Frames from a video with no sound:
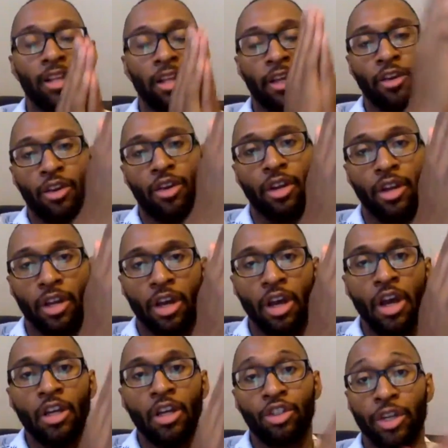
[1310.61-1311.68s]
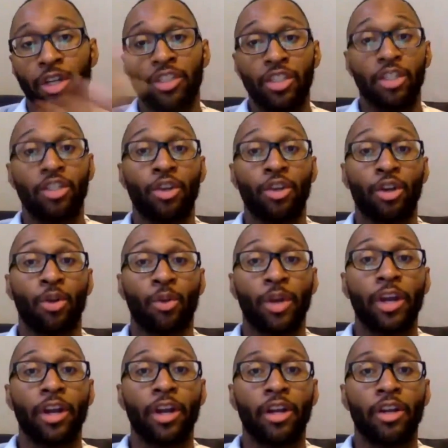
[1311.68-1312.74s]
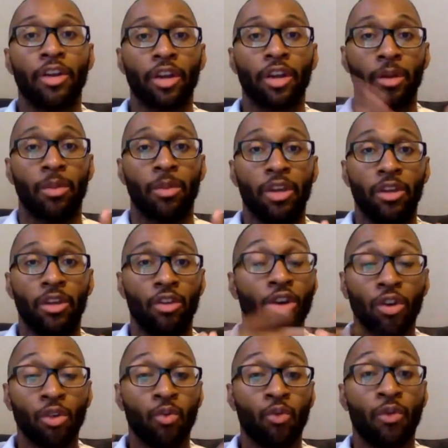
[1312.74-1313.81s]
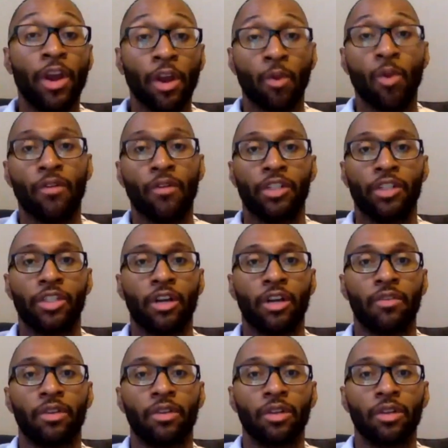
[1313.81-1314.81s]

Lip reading: like, you're gonna transcend your career, and you're gonna do very well for yourself.